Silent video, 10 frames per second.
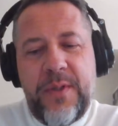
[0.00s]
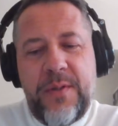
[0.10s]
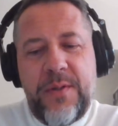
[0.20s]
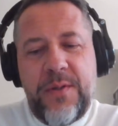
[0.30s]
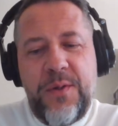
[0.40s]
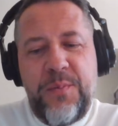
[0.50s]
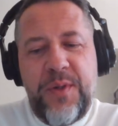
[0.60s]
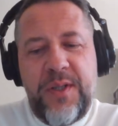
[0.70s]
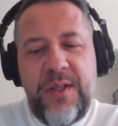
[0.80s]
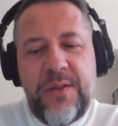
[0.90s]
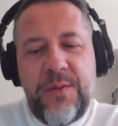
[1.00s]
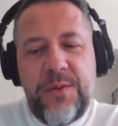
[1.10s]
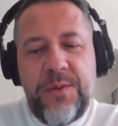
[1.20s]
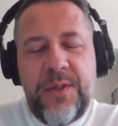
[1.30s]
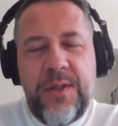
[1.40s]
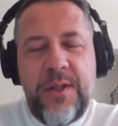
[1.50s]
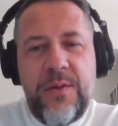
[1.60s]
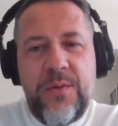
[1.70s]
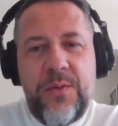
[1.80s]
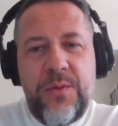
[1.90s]
The company, so
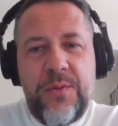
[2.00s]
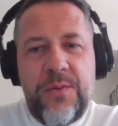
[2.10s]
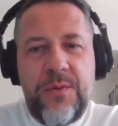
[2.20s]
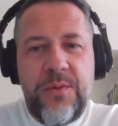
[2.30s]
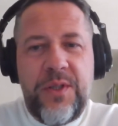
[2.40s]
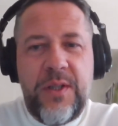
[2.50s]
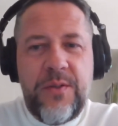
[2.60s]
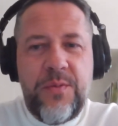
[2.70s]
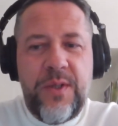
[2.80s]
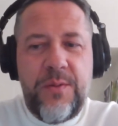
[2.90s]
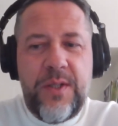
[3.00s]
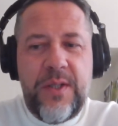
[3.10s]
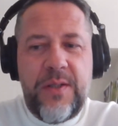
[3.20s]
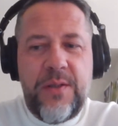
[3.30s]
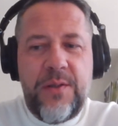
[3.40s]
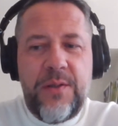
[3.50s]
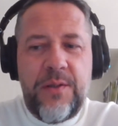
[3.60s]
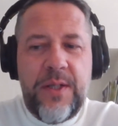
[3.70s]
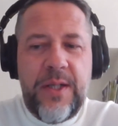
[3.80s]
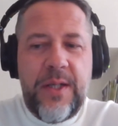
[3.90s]
Eurotunnel, who deals with this
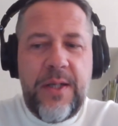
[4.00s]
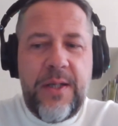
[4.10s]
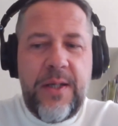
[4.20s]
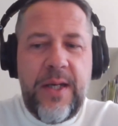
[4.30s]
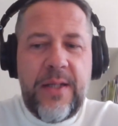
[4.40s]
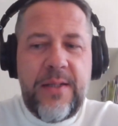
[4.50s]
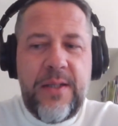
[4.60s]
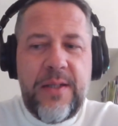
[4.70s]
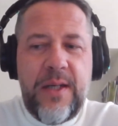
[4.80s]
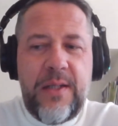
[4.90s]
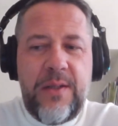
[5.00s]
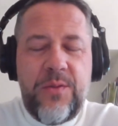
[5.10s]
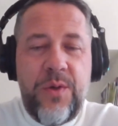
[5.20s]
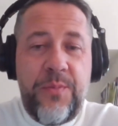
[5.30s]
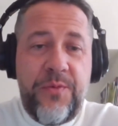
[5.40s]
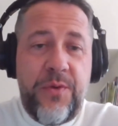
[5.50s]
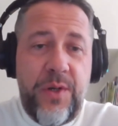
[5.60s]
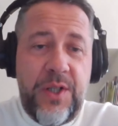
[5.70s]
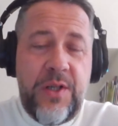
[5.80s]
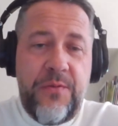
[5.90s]
tunnel, has decided to opt
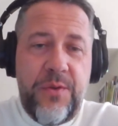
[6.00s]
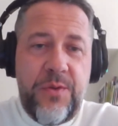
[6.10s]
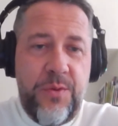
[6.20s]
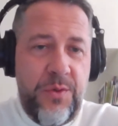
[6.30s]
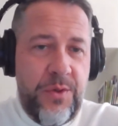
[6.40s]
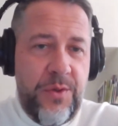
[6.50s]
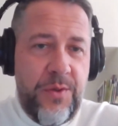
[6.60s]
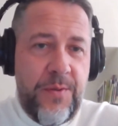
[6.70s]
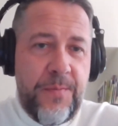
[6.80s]
for HFO solutions.